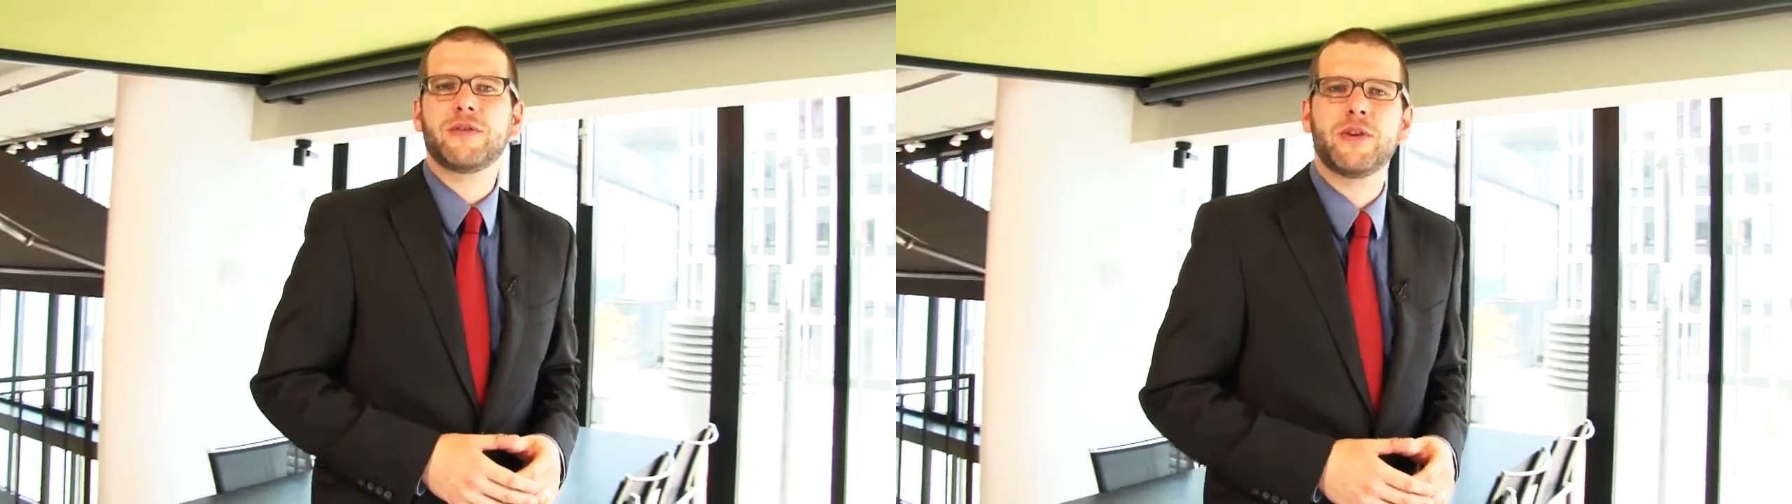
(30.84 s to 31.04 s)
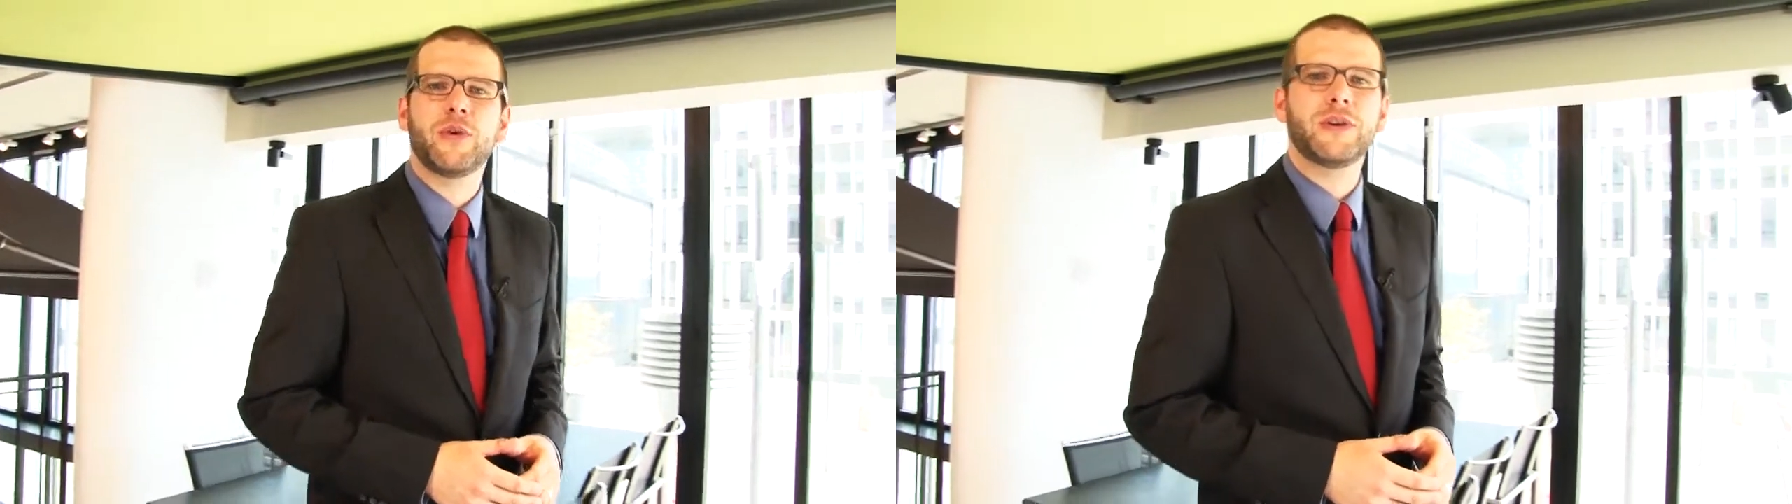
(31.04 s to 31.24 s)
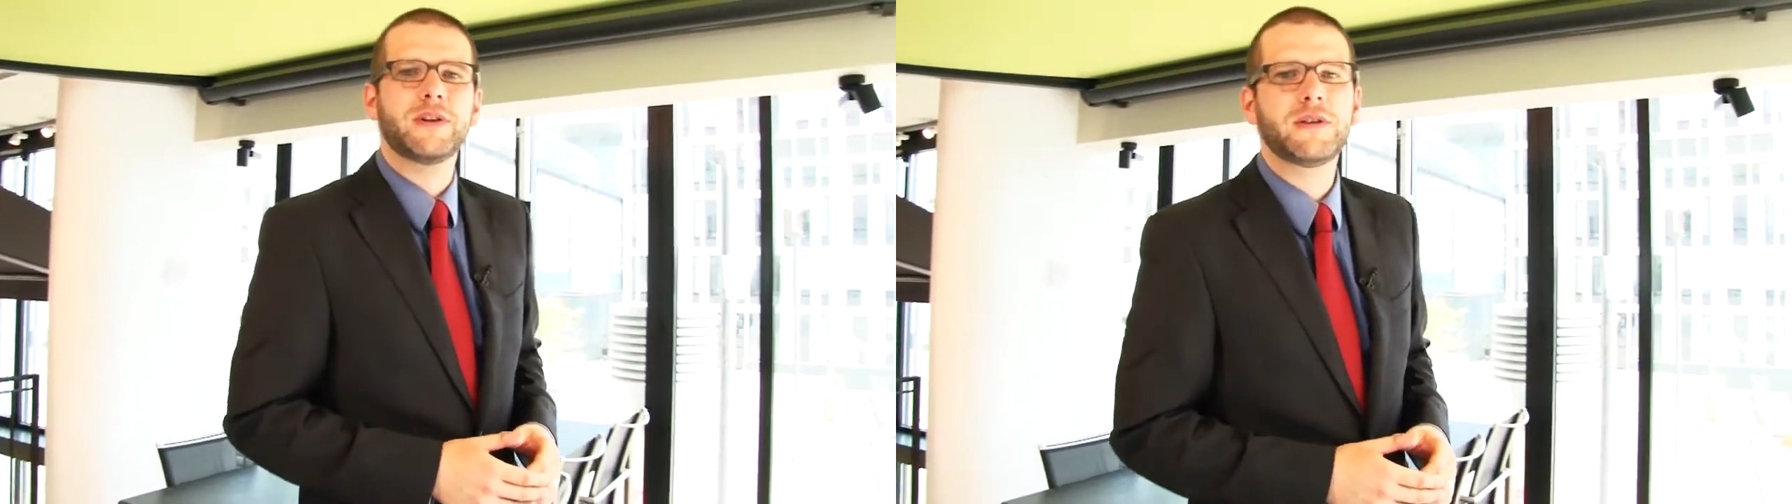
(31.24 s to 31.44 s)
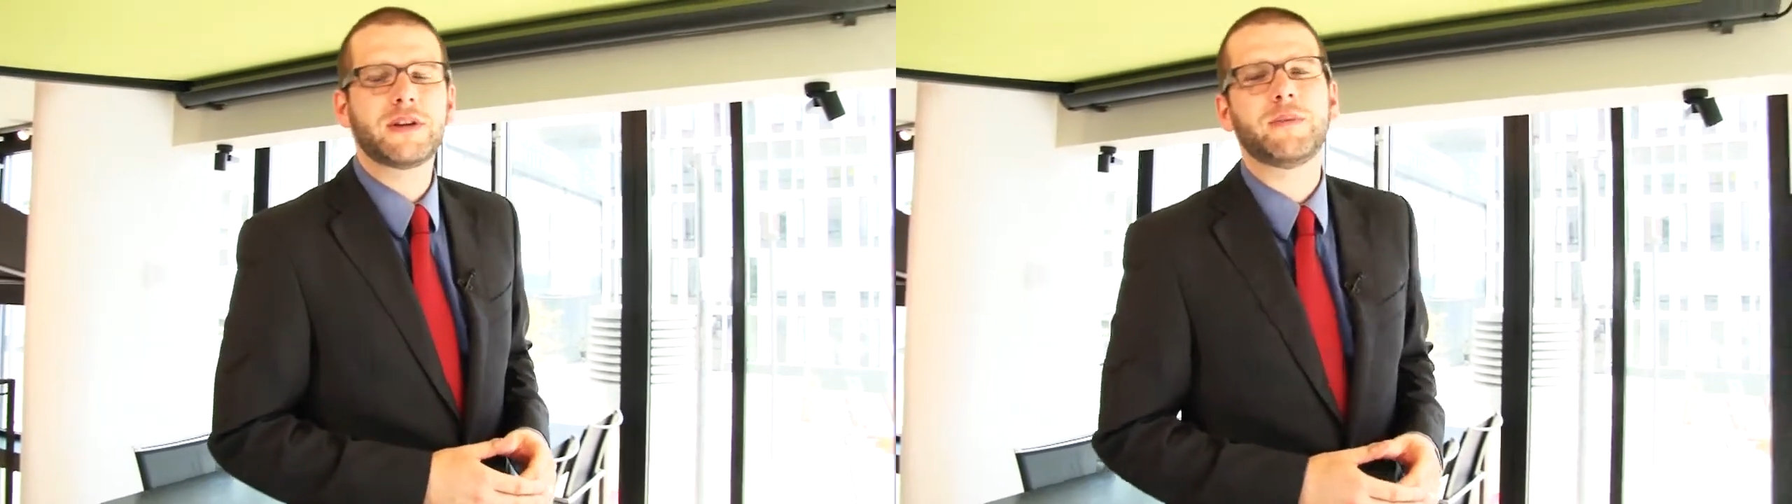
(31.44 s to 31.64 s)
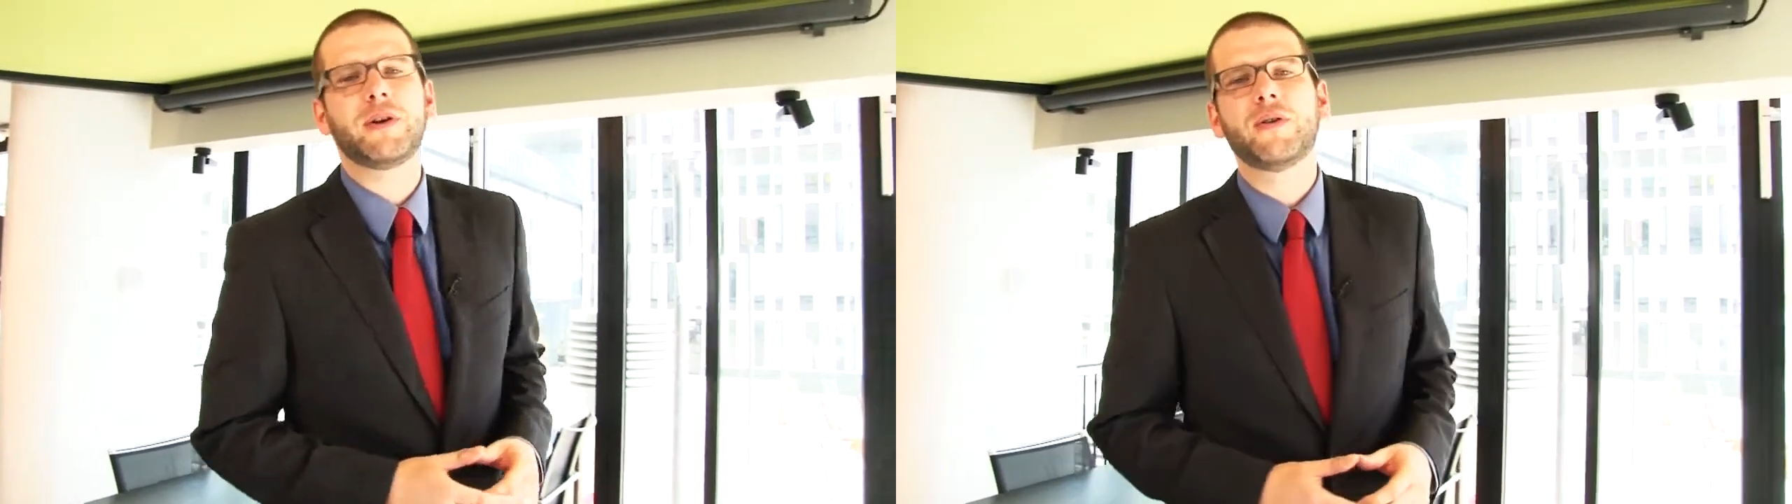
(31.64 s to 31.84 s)
of the awning
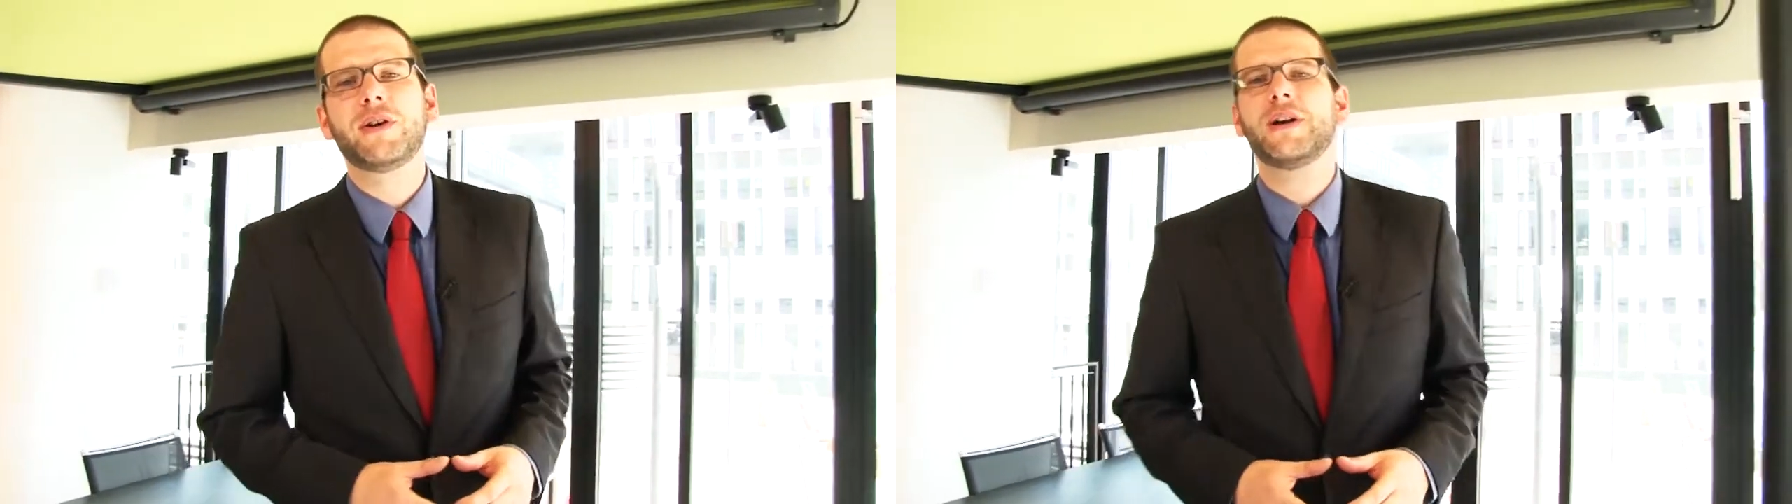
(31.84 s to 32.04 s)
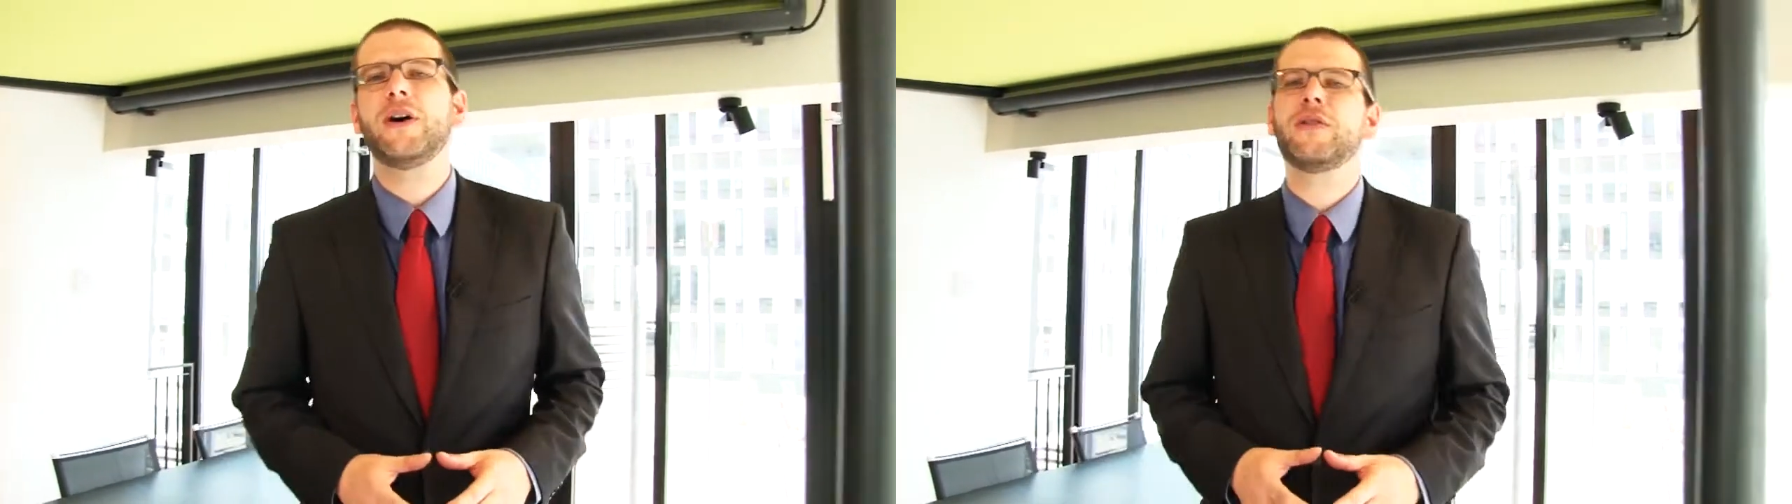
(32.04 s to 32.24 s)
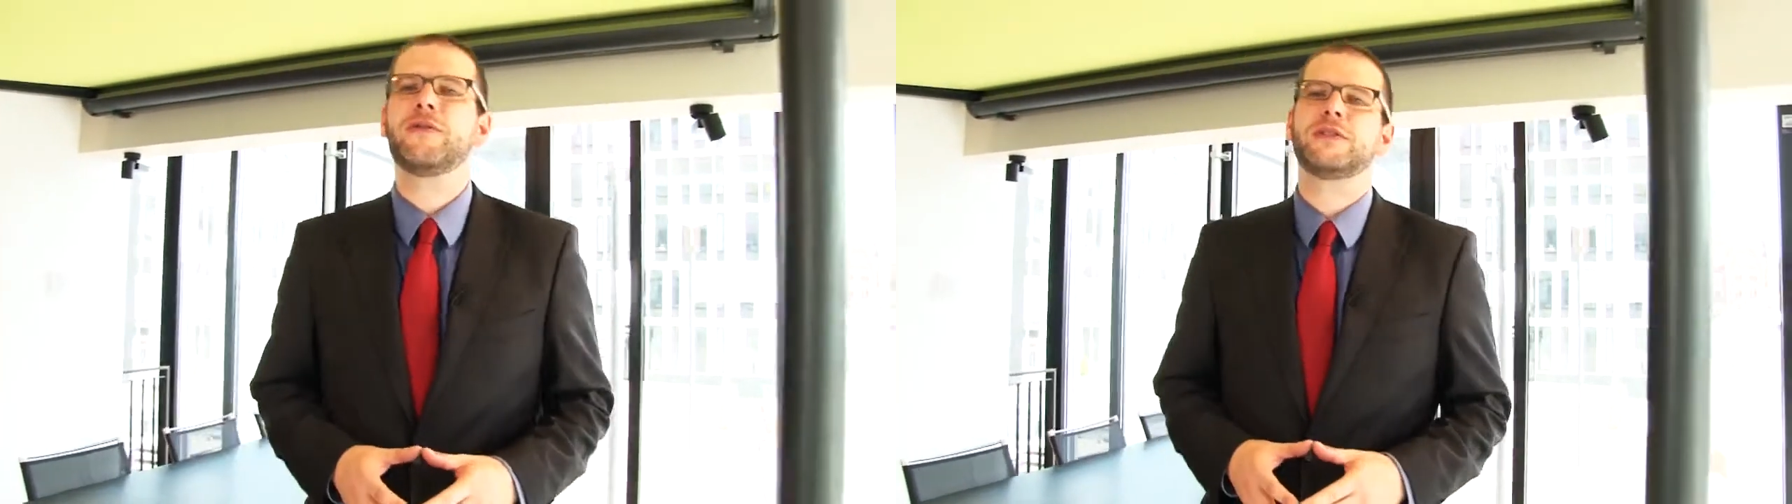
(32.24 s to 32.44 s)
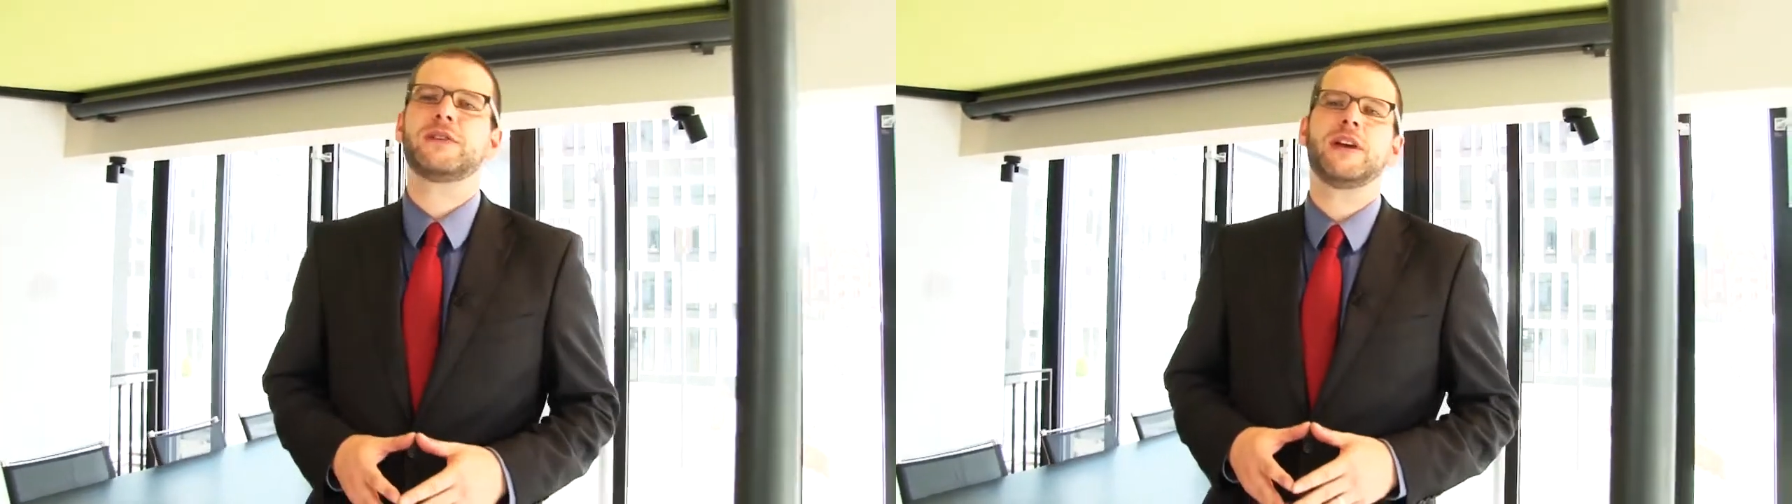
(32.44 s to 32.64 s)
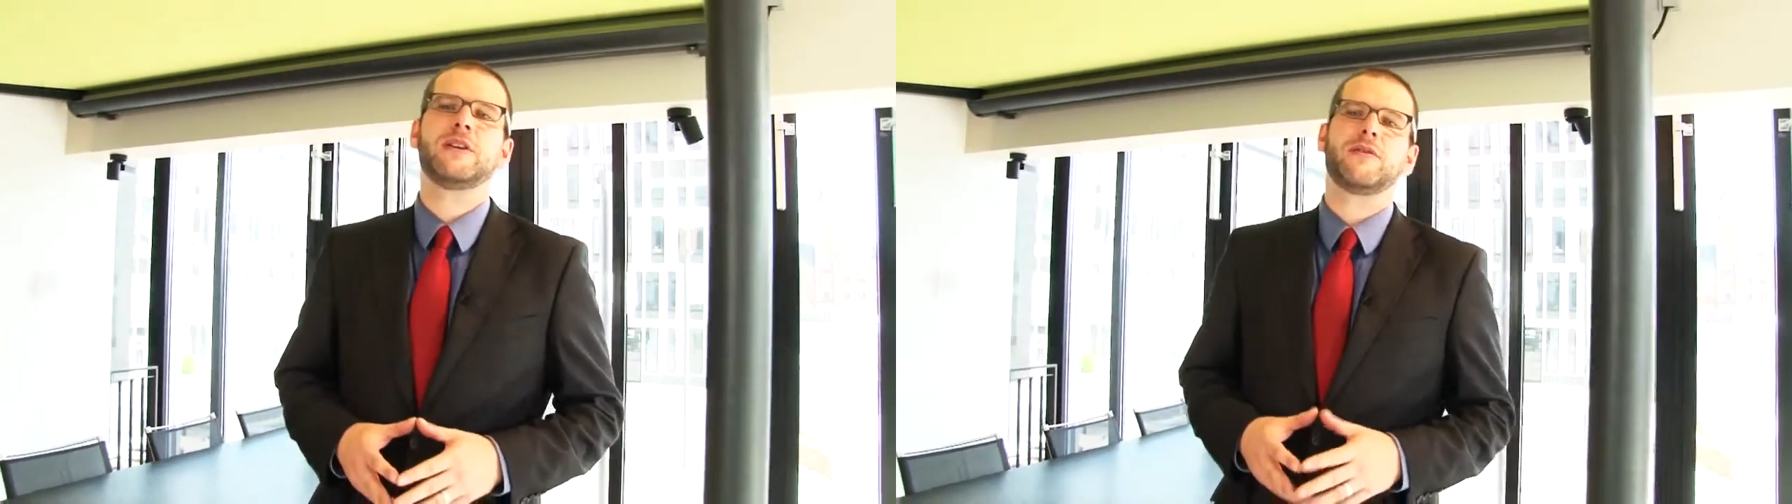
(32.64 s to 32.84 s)
can be lower down the
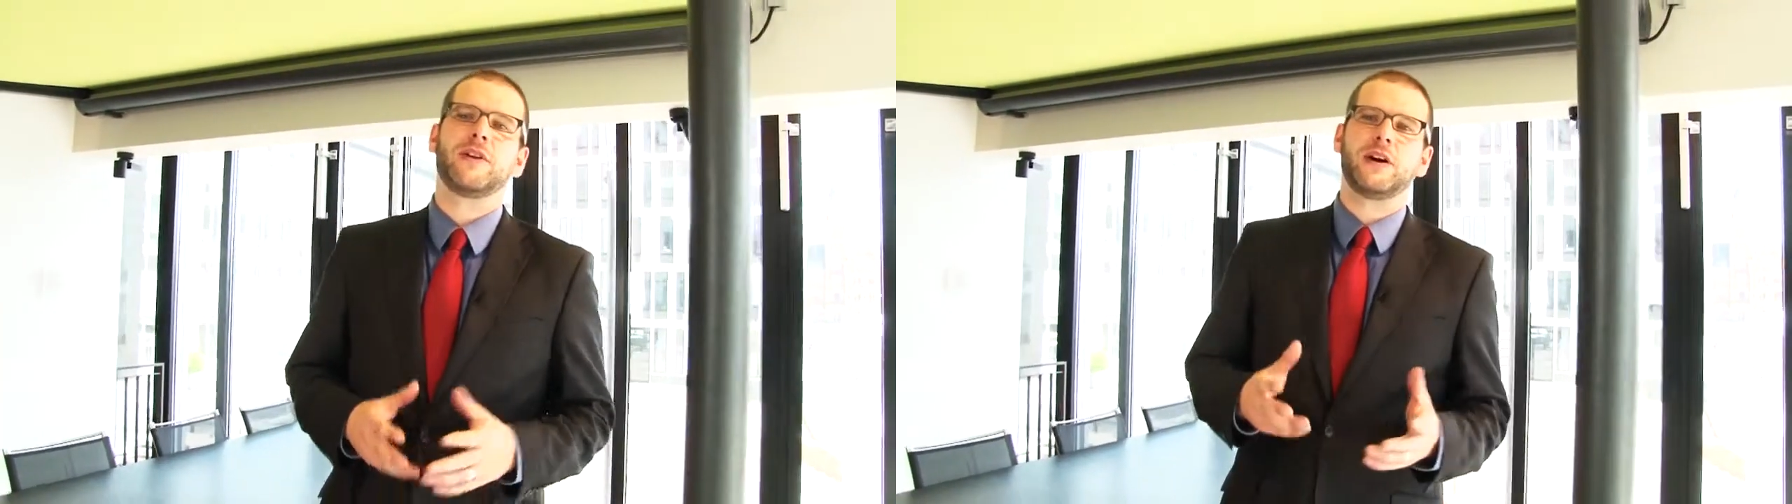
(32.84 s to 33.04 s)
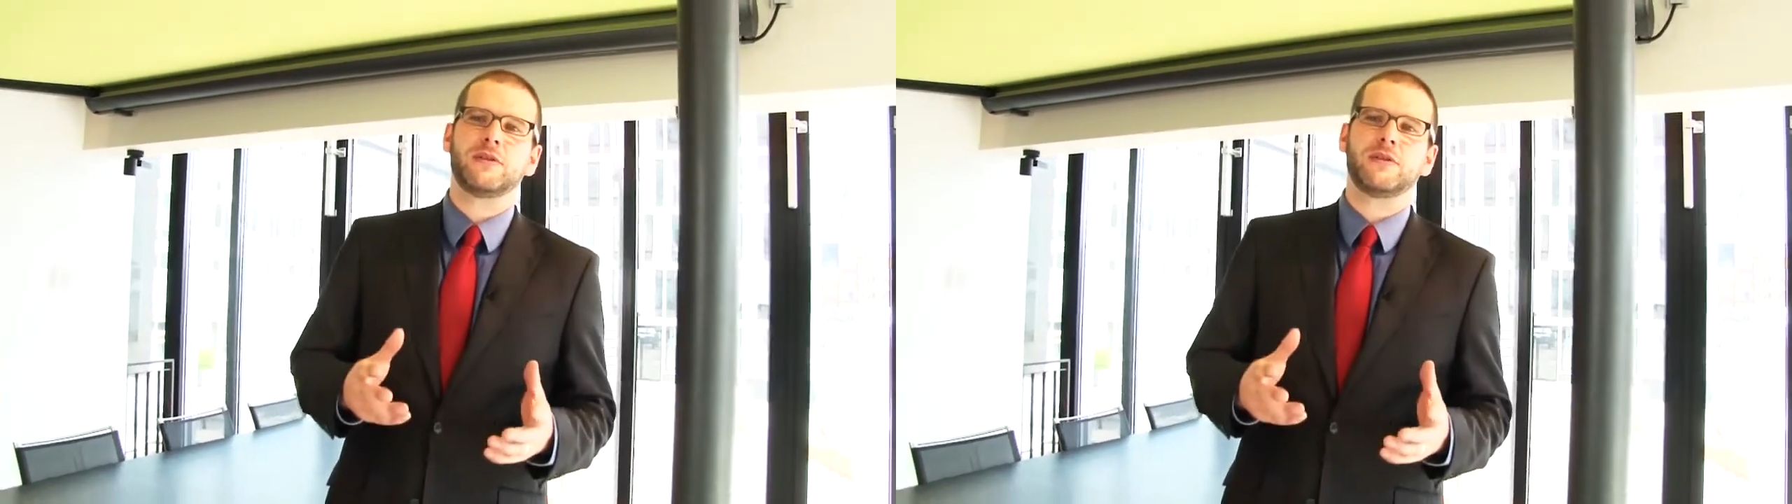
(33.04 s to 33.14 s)
facade of the